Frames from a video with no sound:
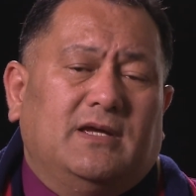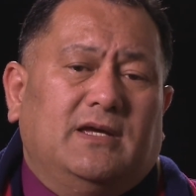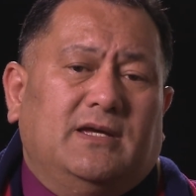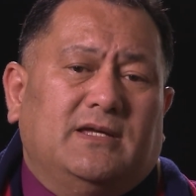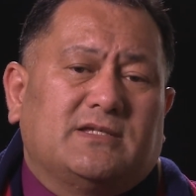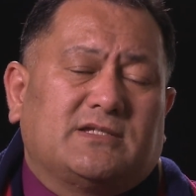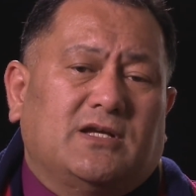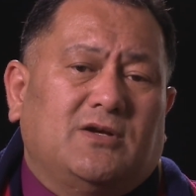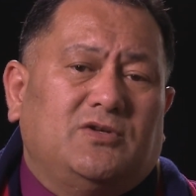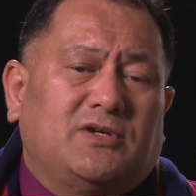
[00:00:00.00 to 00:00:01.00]
And
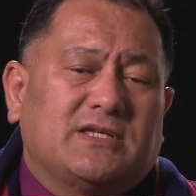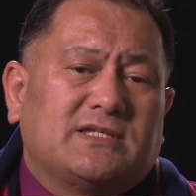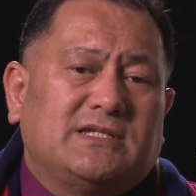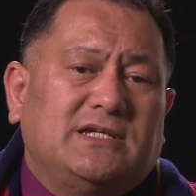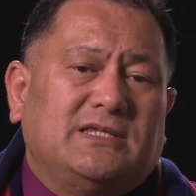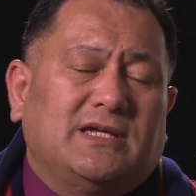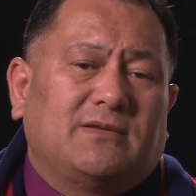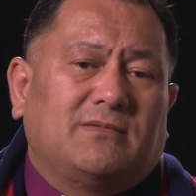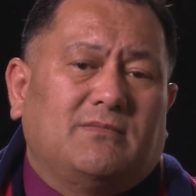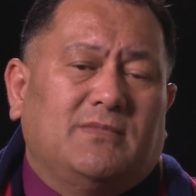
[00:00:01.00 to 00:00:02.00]
so you can see
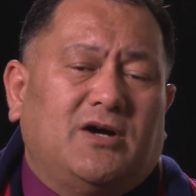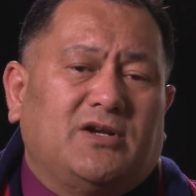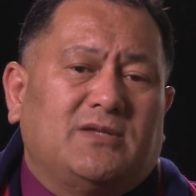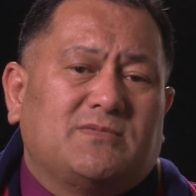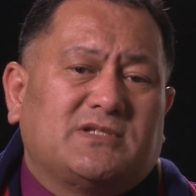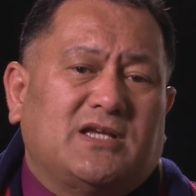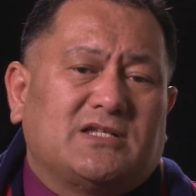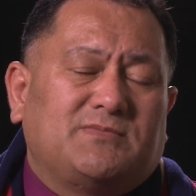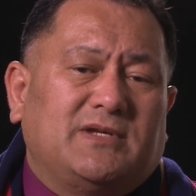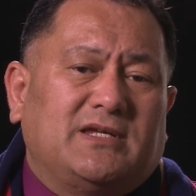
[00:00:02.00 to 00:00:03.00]
that Māori
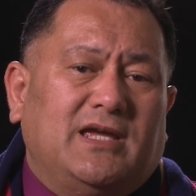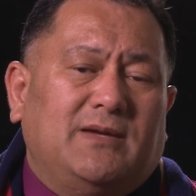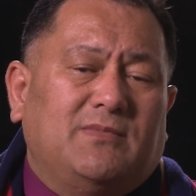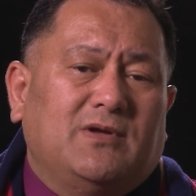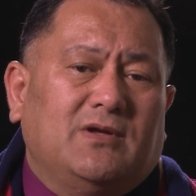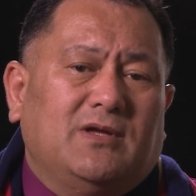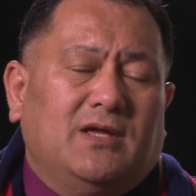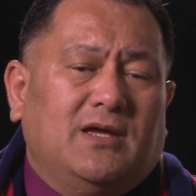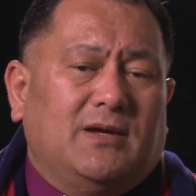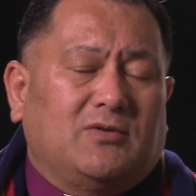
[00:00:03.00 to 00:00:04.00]
themselves became
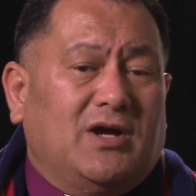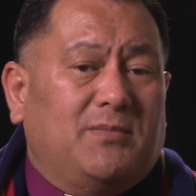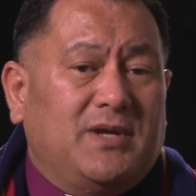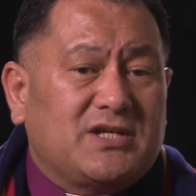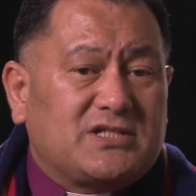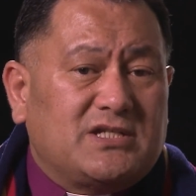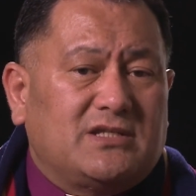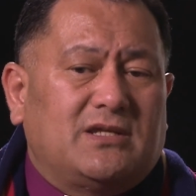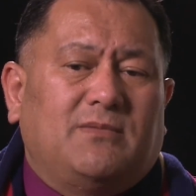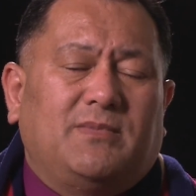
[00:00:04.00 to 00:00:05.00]
quite
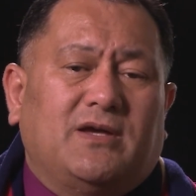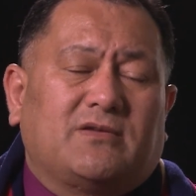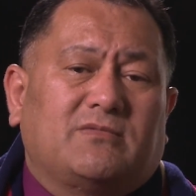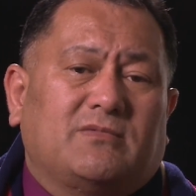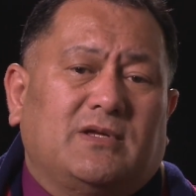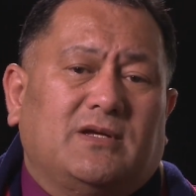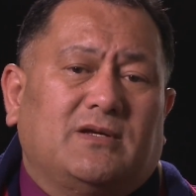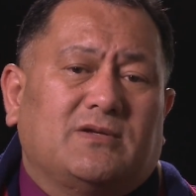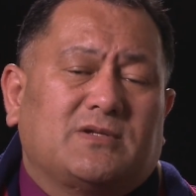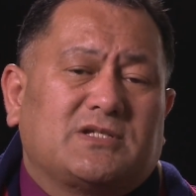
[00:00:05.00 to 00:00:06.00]
passionate about
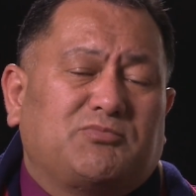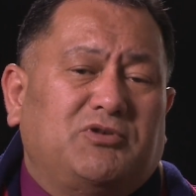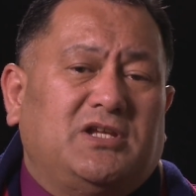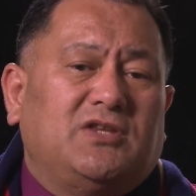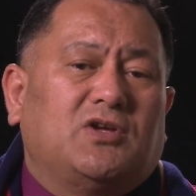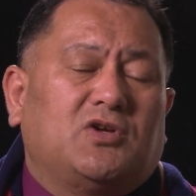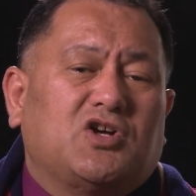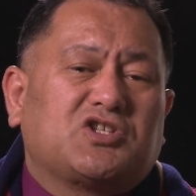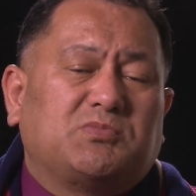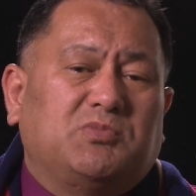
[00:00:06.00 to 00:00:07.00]
spreading the
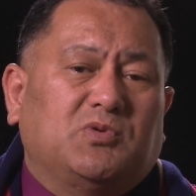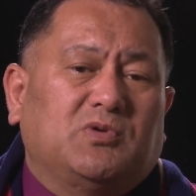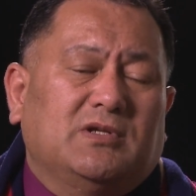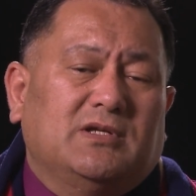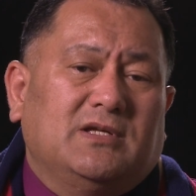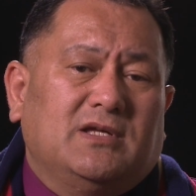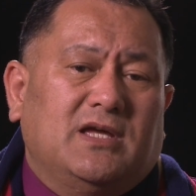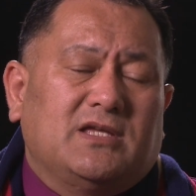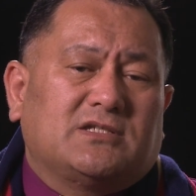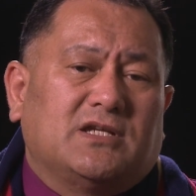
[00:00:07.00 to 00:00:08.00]
gospel.
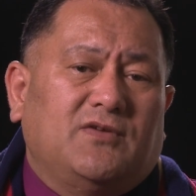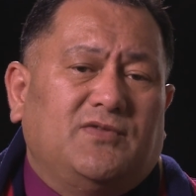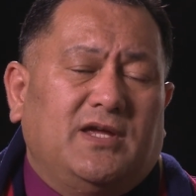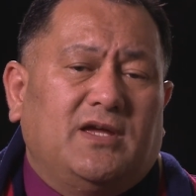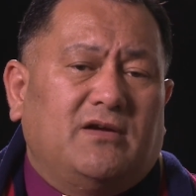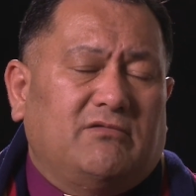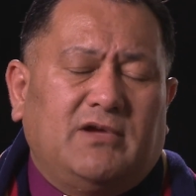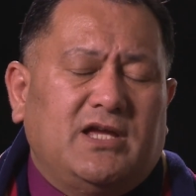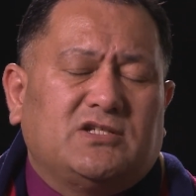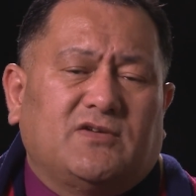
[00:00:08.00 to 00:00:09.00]
And so there are a
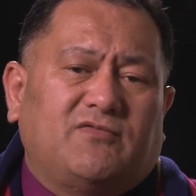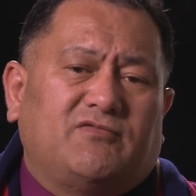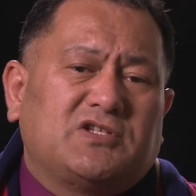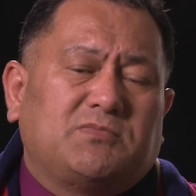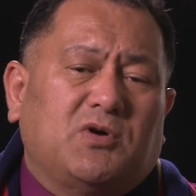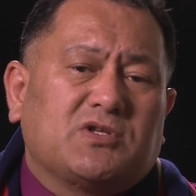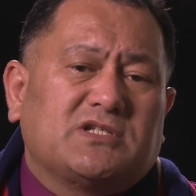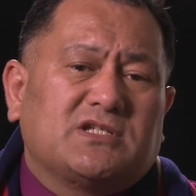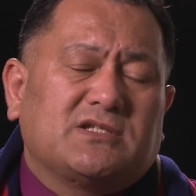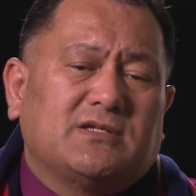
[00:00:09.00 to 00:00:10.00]
range of
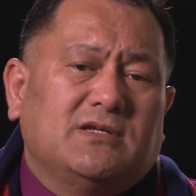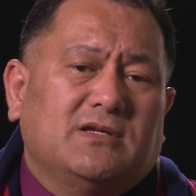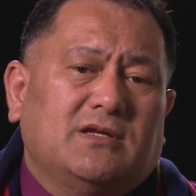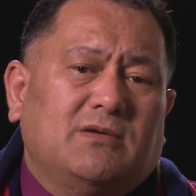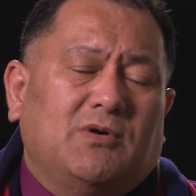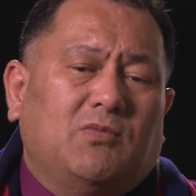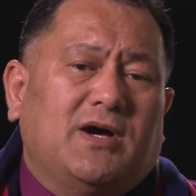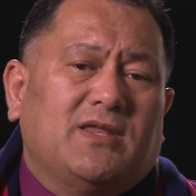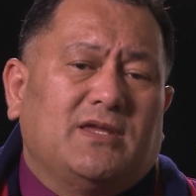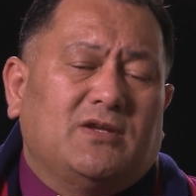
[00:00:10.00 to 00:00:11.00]
responses, but
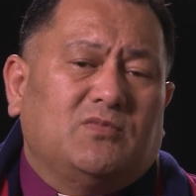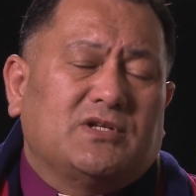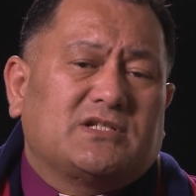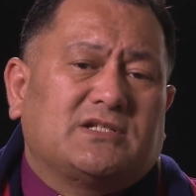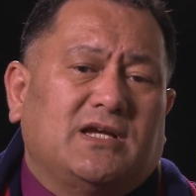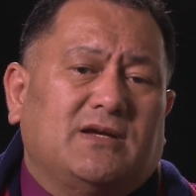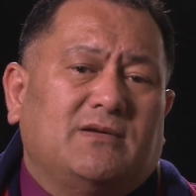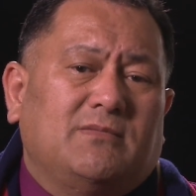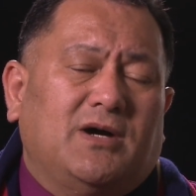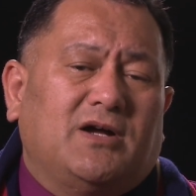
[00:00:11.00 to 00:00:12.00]
one in which
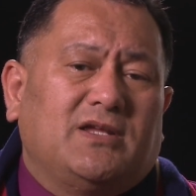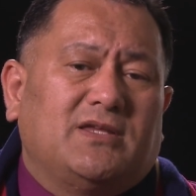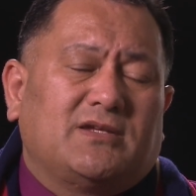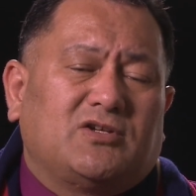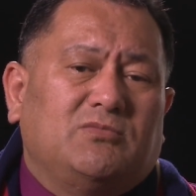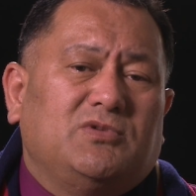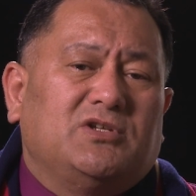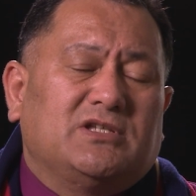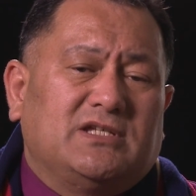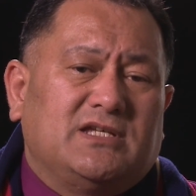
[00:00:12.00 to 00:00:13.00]
Māori
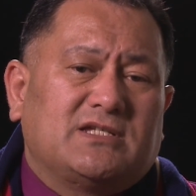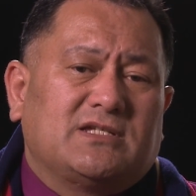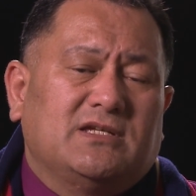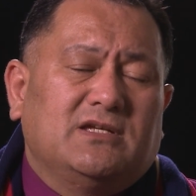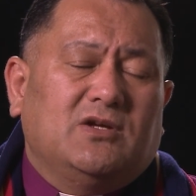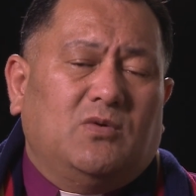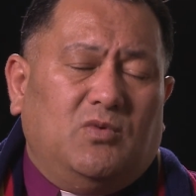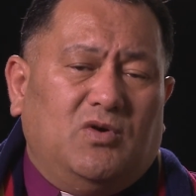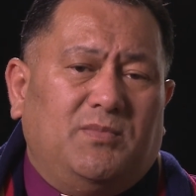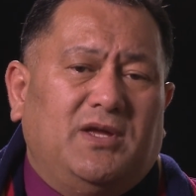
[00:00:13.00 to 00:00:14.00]
communities
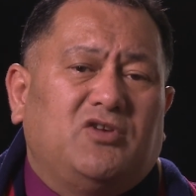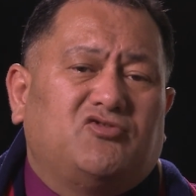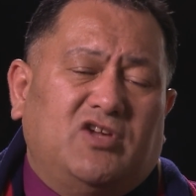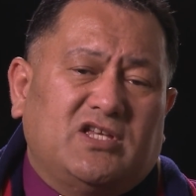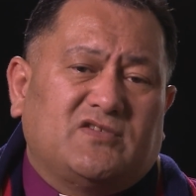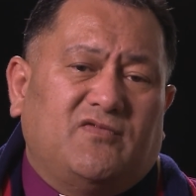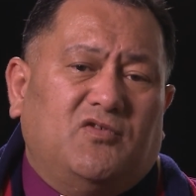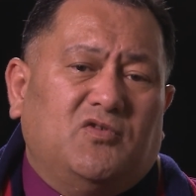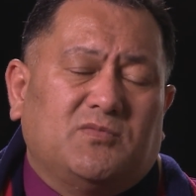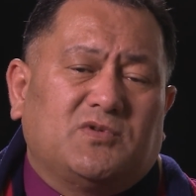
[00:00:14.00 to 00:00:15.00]
were being
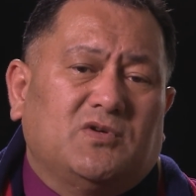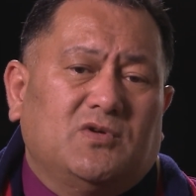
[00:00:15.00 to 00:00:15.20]
transformed